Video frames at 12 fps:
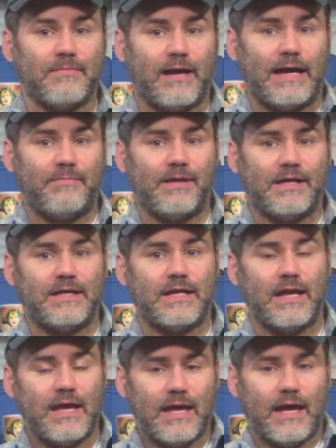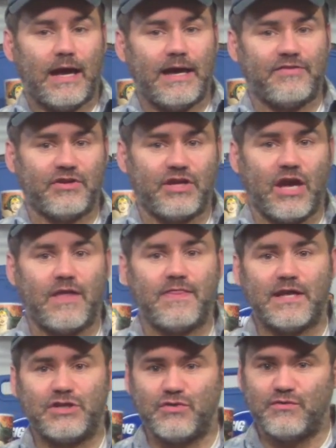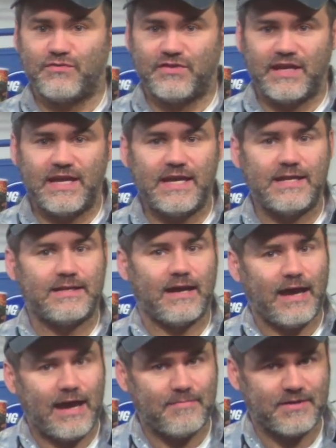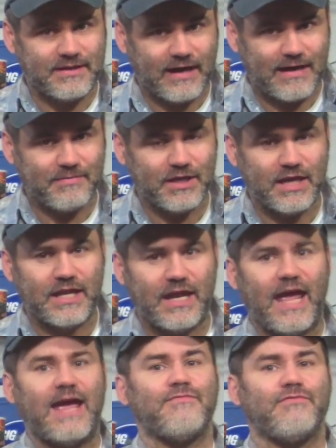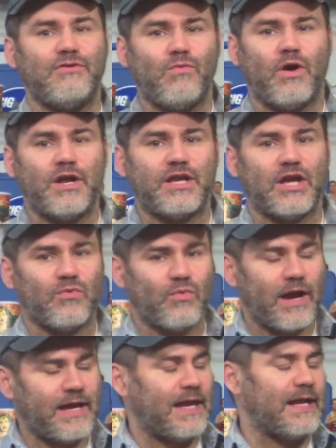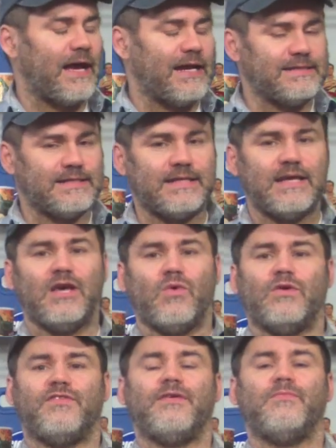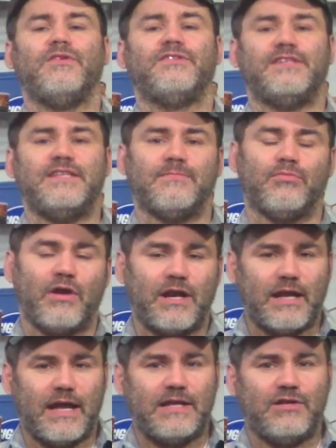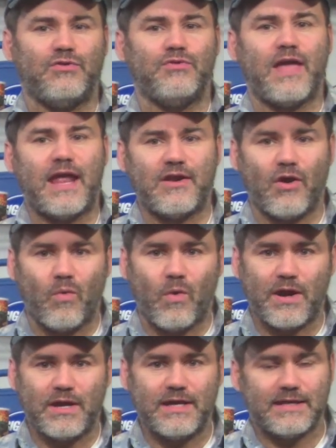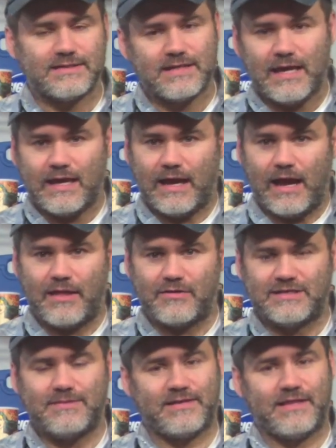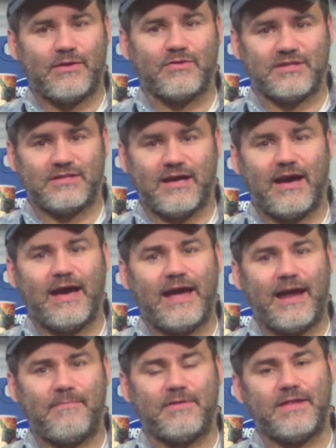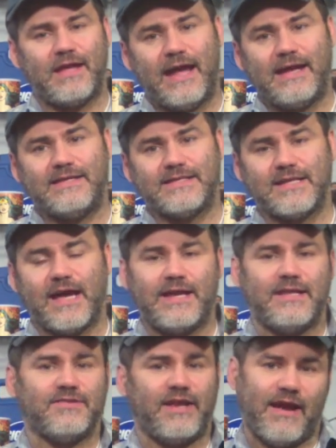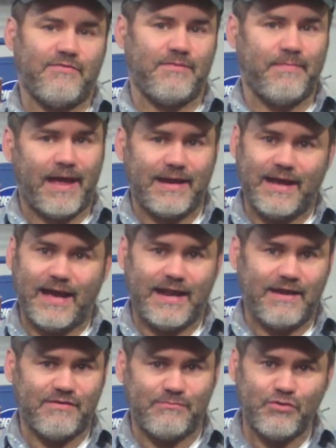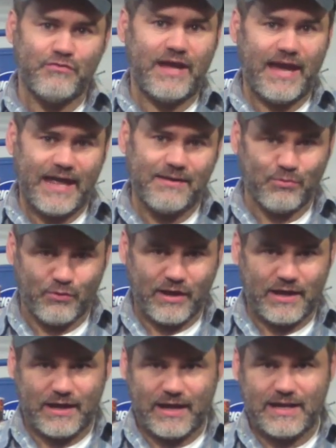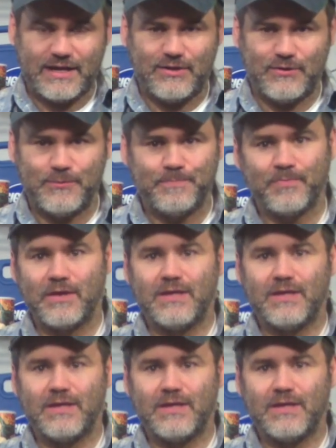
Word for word: in my opinion. Uh, it's a gun that you've seen time and time again. Everyone can recognize it. When someone sees a Beretta 92 they know what it is. Uh, there seems like there was a time in the 80s and 90s that every bad guy in every movie had a Beretta 92.